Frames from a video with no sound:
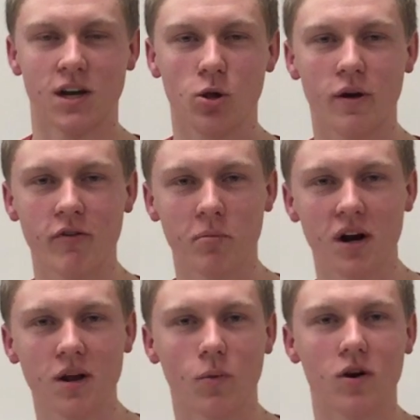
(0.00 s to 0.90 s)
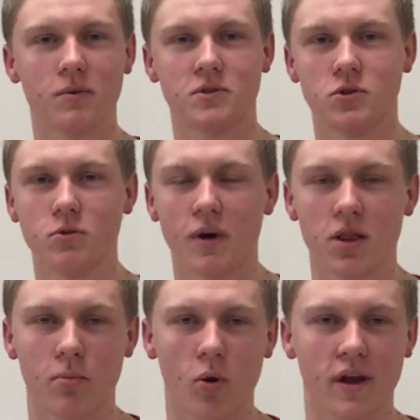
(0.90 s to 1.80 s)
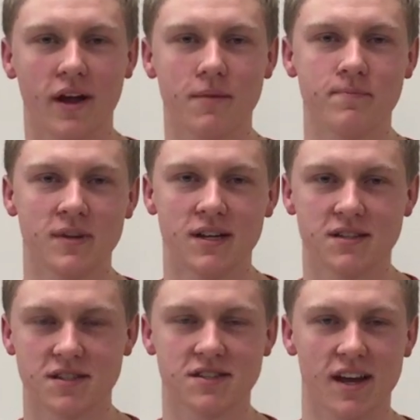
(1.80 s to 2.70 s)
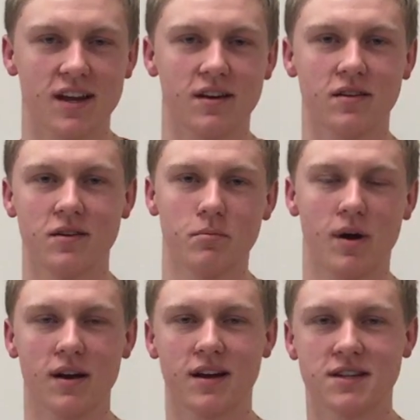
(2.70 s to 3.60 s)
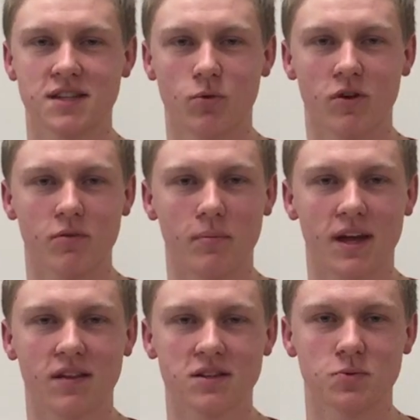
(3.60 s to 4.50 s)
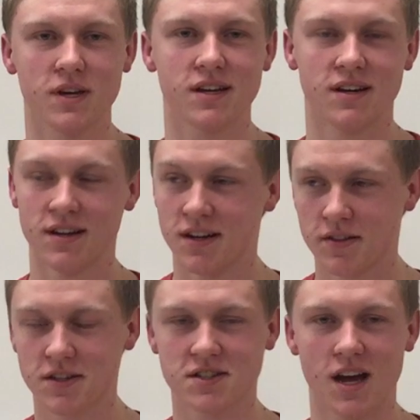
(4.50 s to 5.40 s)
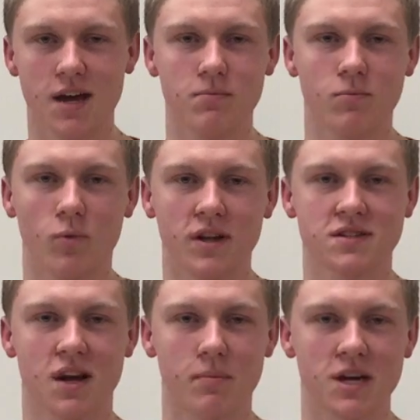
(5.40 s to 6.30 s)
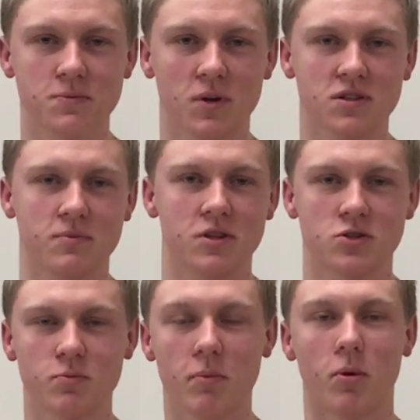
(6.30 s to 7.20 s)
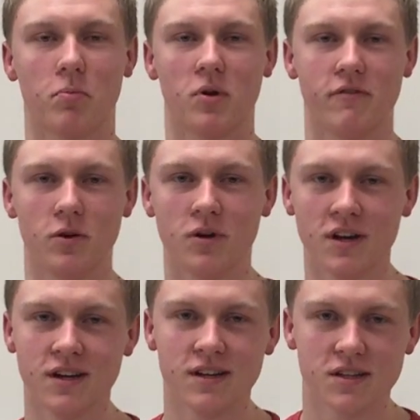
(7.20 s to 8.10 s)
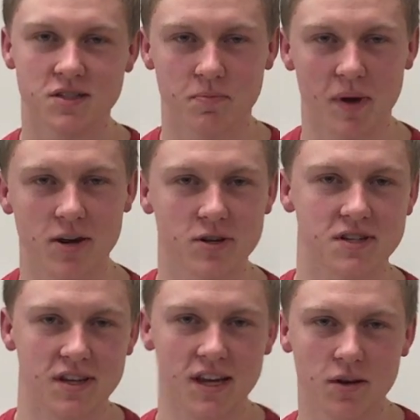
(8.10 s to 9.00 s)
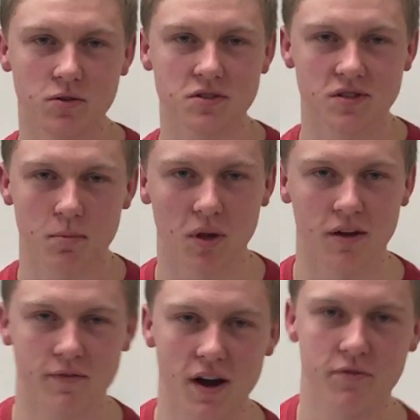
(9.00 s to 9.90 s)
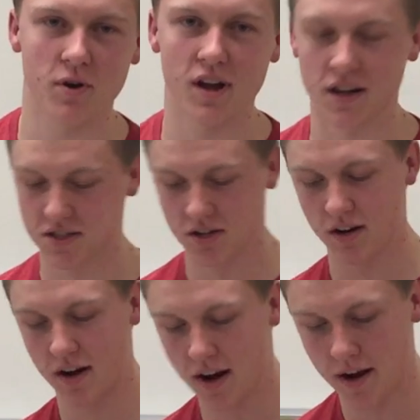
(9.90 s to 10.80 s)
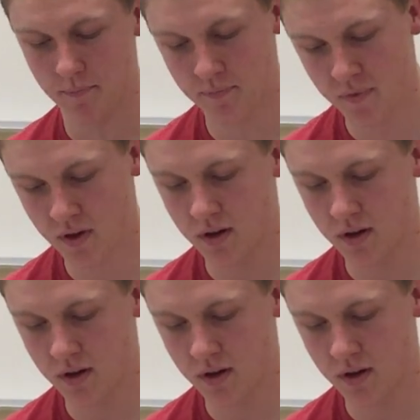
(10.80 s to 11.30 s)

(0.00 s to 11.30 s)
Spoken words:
Hello everybody and welcome to By the Board again. It's the second podcast that we're making this week. This time it's not baseball, it's going to be the Super Bowl preview. It's the Patriots and the Eagles. They play at 5:30 on Sunday night.